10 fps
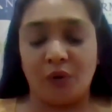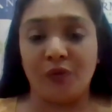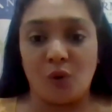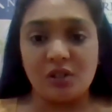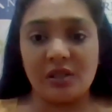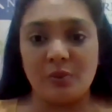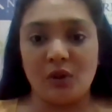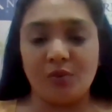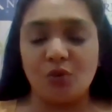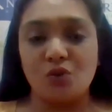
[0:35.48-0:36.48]
losses with
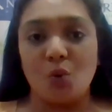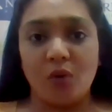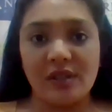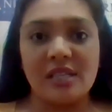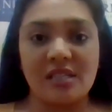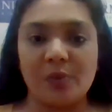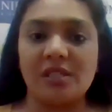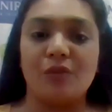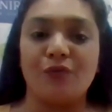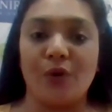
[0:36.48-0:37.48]
almost over
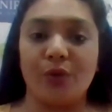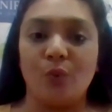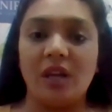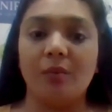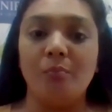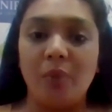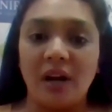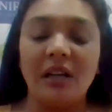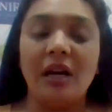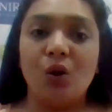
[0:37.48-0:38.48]
6% for the week.
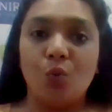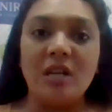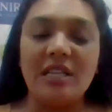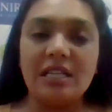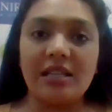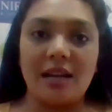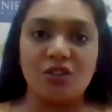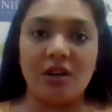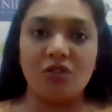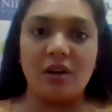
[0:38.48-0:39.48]
But we did touch
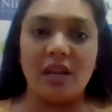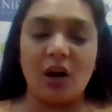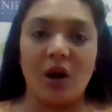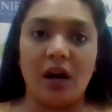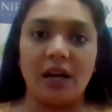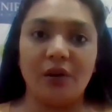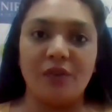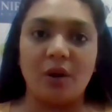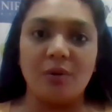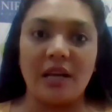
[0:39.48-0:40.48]
an intraday high of
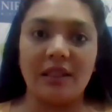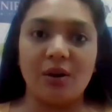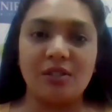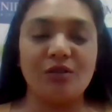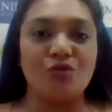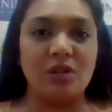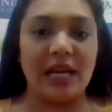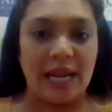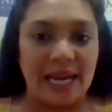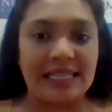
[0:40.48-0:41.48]
around
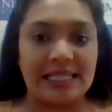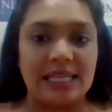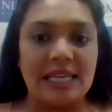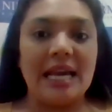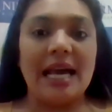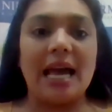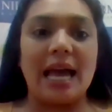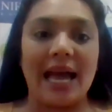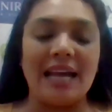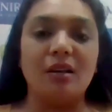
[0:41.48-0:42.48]
9,080
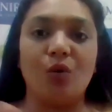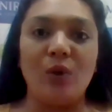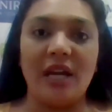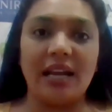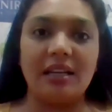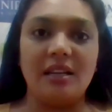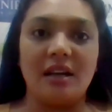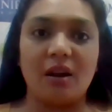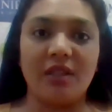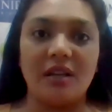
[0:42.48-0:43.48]
and we ended
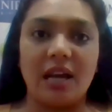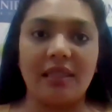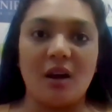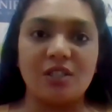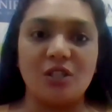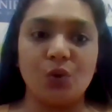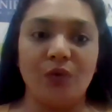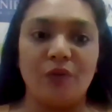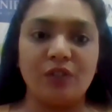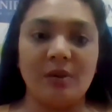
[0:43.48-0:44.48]
around that
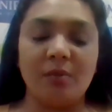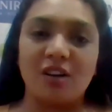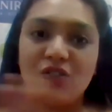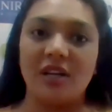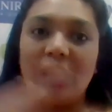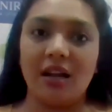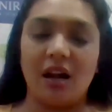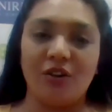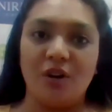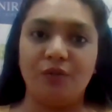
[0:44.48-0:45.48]
9,250 mark. So again,
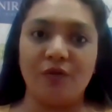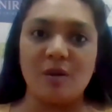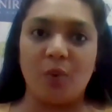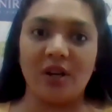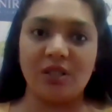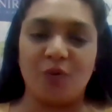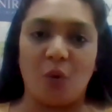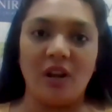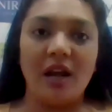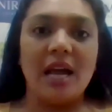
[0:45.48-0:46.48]
150 points
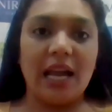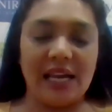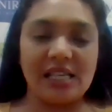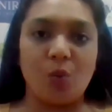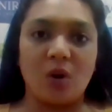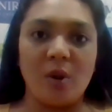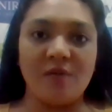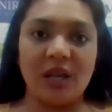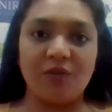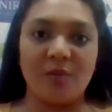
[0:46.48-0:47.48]
fall is what we've
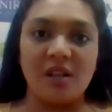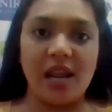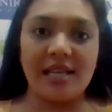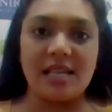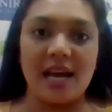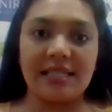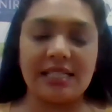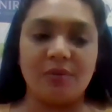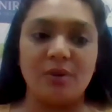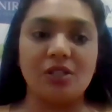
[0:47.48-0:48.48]
seen from the day's highest
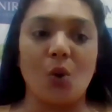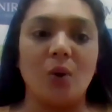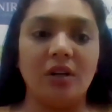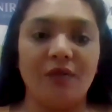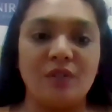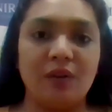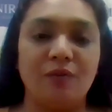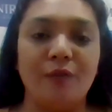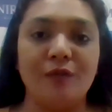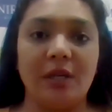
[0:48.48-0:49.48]
levels on Nifty
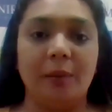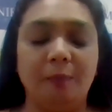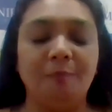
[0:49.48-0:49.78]
50.